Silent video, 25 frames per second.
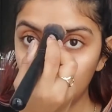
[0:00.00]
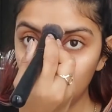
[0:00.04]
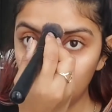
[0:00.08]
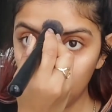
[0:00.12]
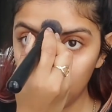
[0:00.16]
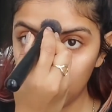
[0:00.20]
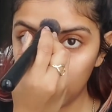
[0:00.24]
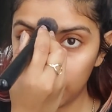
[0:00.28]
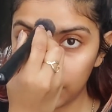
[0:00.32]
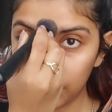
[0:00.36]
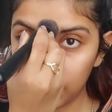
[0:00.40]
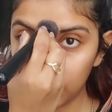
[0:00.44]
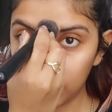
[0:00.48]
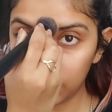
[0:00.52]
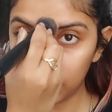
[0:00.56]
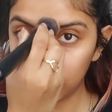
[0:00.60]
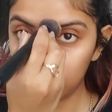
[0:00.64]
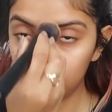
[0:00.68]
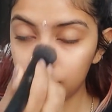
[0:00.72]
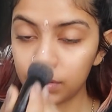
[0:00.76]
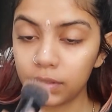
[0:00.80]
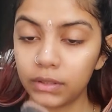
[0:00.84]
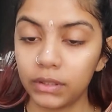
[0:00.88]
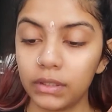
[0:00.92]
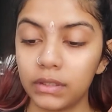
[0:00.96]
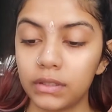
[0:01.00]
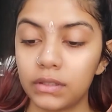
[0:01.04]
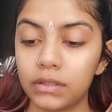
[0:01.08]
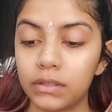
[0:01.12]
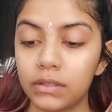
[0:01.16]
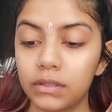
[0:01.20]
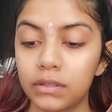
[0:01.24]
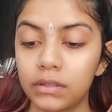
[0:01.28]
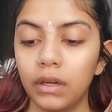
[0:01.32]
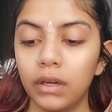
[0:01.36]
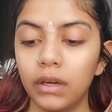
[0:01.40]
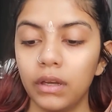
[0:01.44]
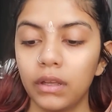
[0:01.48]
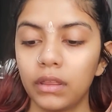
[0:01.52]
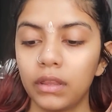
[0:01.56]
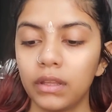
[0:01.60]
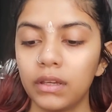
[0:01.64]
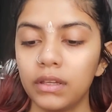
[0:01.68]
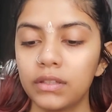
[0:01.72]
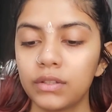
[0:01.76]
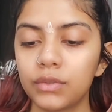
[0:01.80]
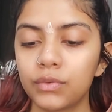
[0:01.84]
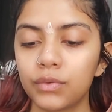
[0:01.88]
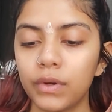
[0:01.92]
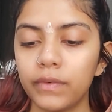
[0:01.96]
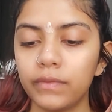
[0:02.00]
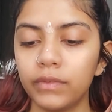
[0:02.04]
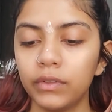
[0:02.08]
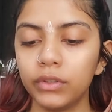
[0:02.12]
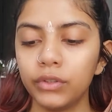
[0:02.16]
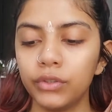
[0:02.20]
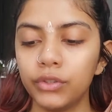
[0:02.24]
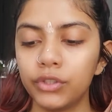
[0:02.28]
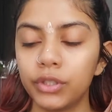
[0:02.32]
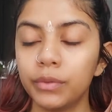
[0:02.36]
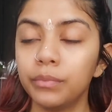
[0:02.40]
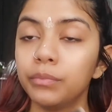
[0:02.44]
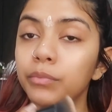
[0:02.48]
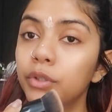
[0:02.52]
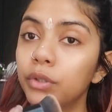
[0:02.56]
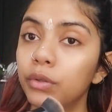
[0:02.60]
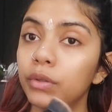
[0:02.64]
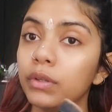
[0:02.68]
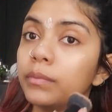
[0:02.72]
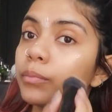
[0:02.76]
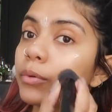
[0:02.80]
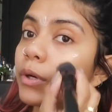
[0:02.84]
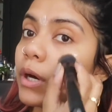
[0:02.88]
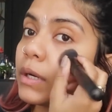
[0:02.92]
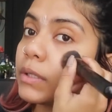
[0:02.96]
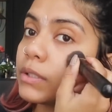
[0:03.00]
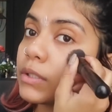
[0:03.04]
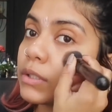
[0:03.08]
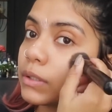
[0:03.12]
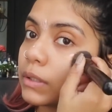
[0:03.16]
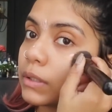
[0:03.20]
I'm gonna use this, I think it's Revolution Beauty brush,